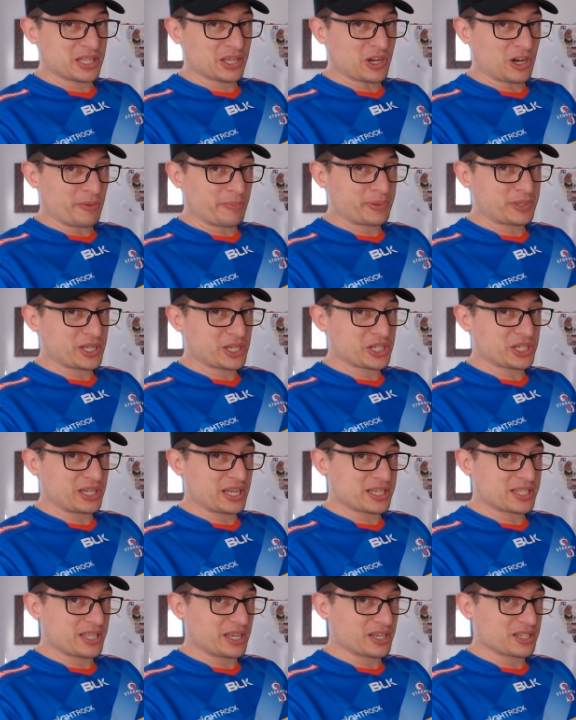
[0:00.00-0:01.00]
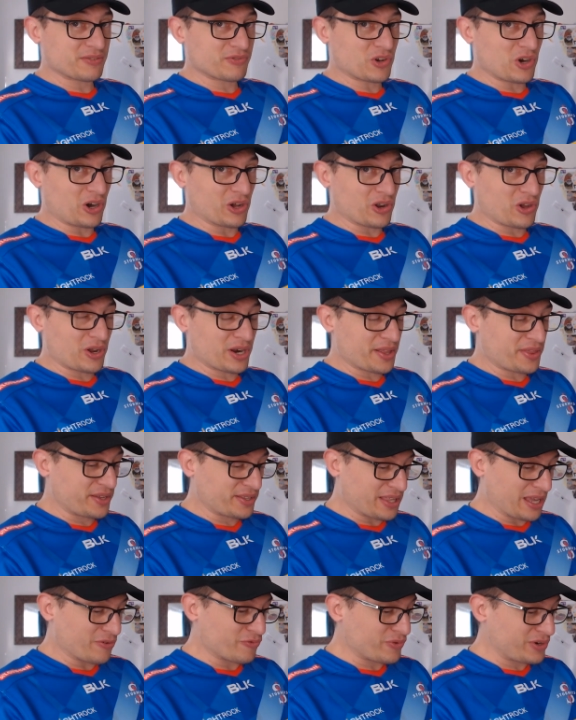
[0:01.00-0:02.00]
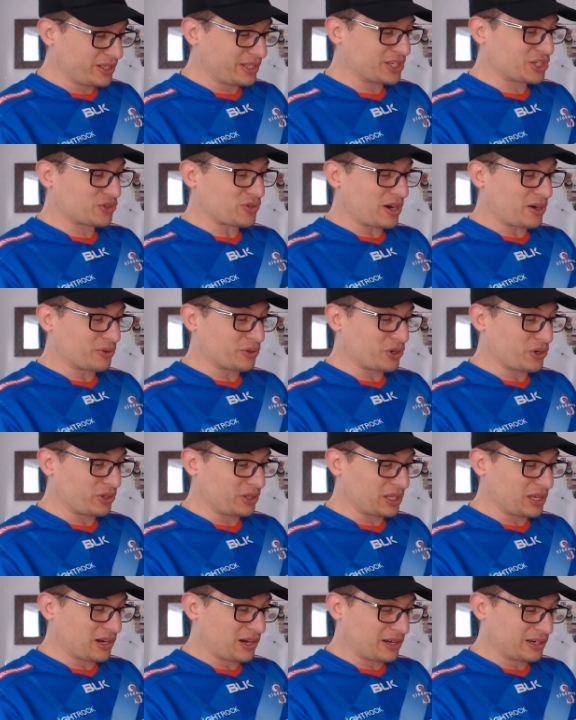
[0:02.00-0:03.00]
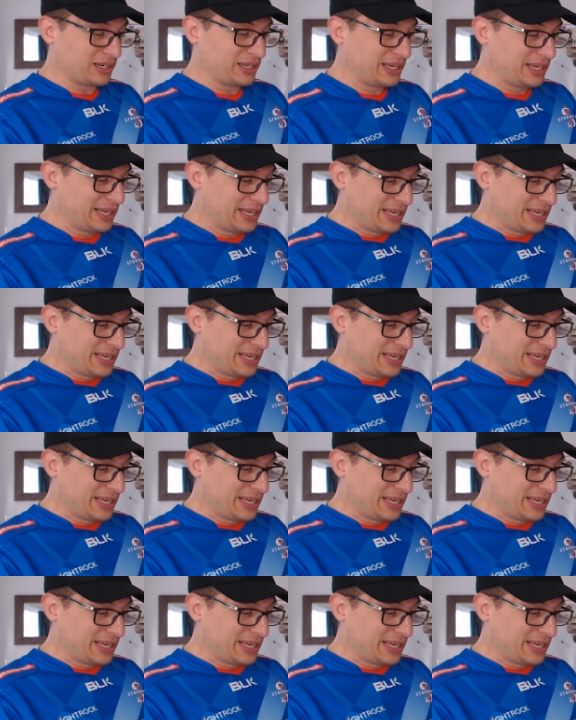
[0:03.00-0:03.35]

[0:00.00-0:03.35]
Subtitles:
the competition as things have gone on. I think they really struggled early on.